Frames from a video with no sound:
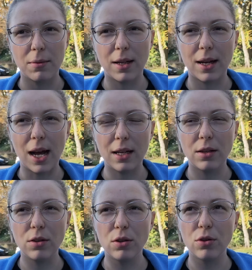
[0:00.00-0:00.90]
Like, I
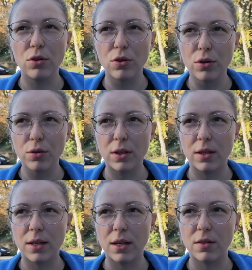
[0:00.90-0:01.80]
knew
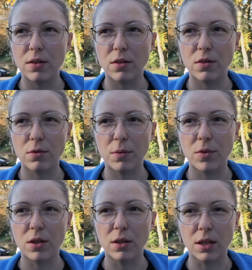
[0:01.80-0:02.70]
that there's this
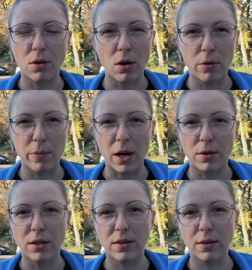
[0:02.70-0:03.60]
scripture that all
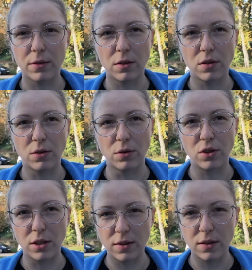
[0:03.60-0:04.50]
power is given to
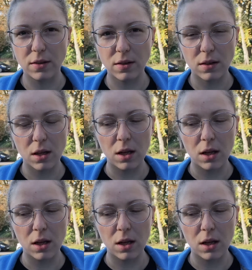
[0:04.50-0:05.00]
Jesus,